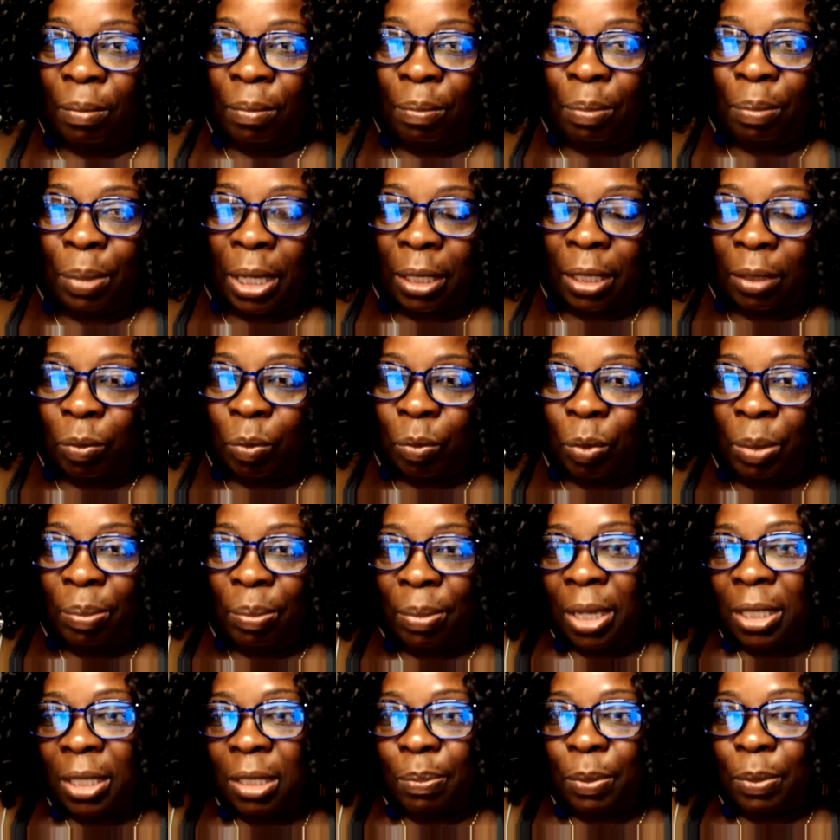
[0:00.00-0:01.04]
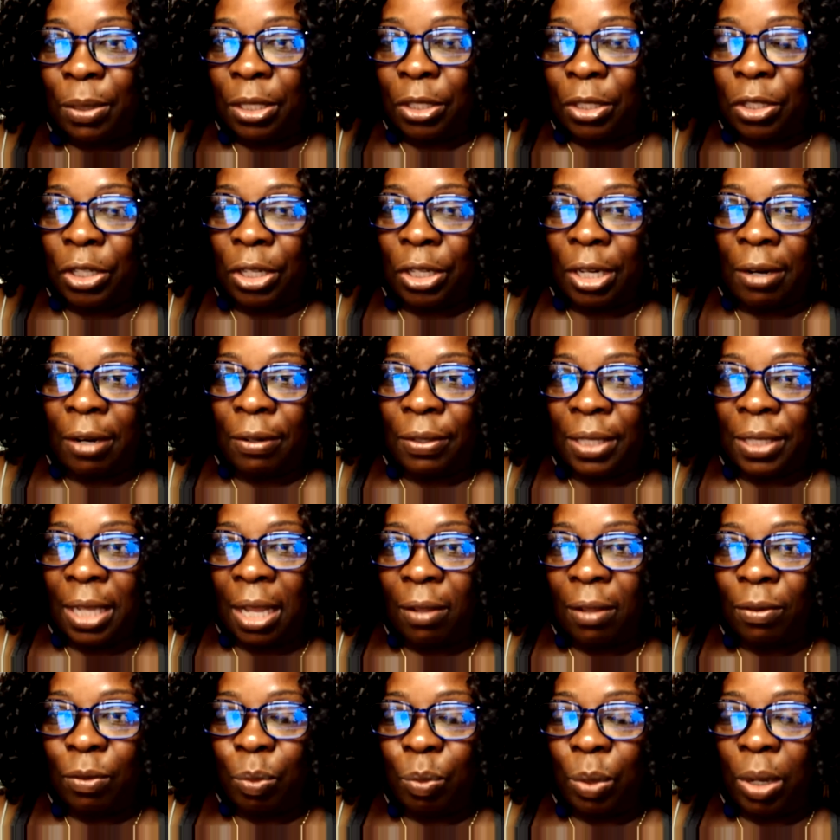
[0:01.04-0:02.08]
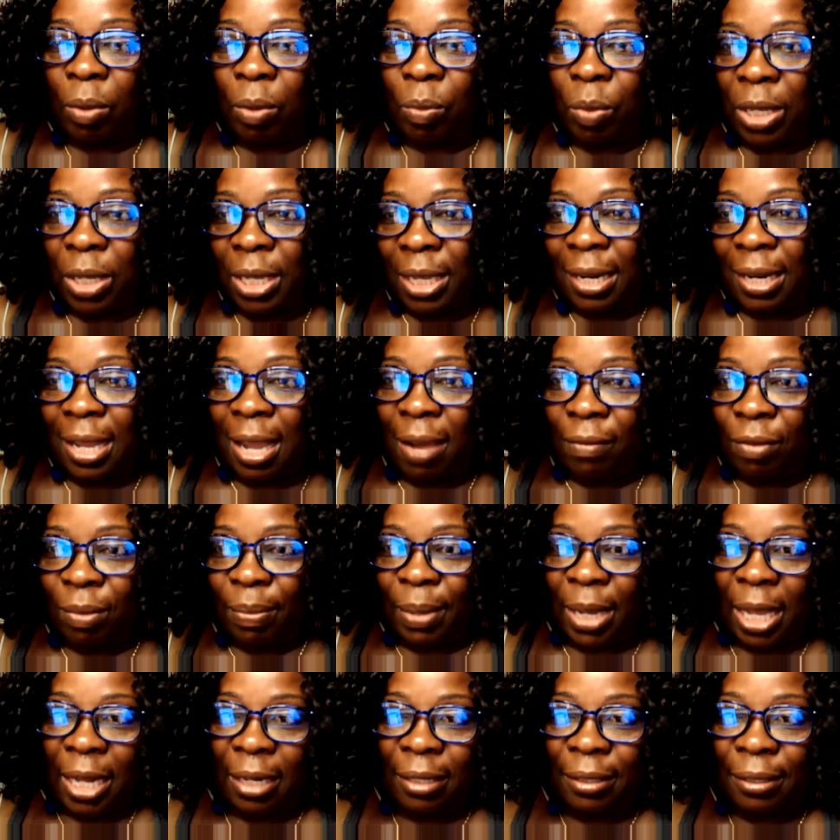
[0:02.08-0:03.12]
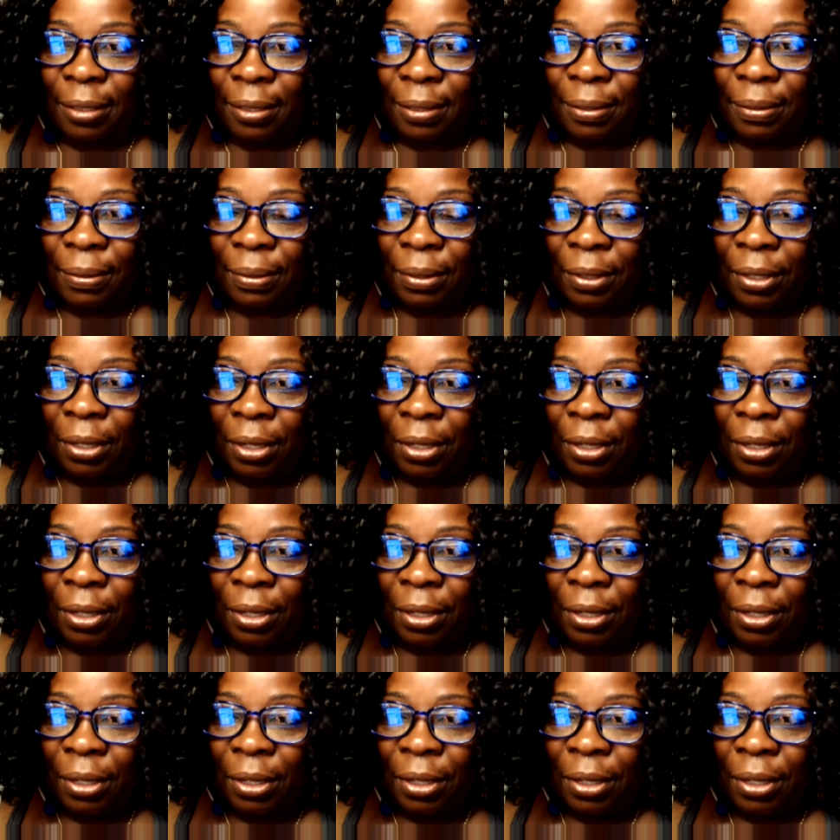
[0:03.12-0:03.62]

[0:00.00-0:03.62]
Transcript: but we must position ourselves where we can have a balance